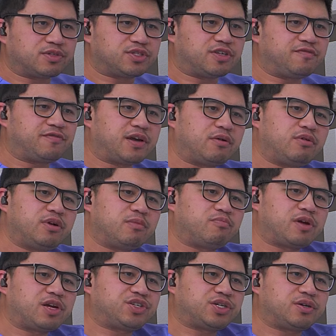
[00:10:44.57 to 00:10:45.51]
So if I were to
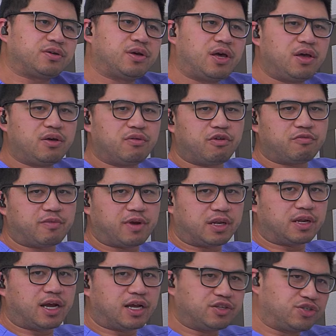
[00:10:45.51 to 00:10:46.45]
brush it with my
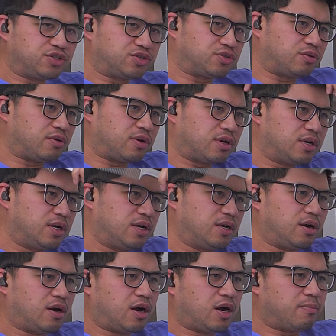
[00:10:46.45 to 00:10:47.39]
non-stroke
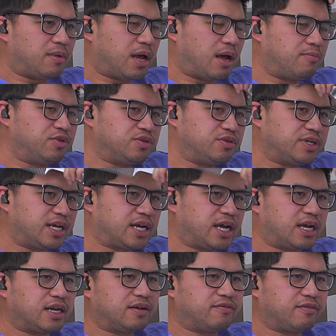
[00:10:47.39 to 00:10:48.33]
arm, I'm doing it
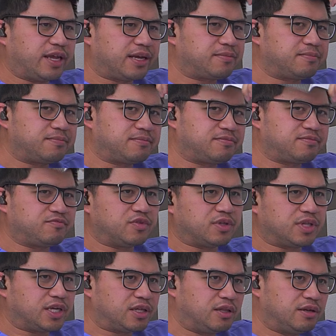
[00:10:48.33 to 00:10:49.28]
kind of like
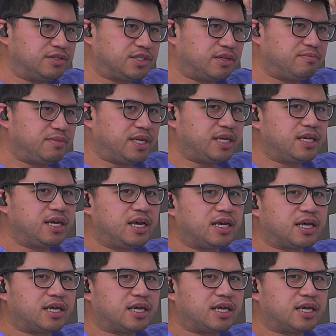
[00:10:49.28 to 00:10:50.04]
really close to me.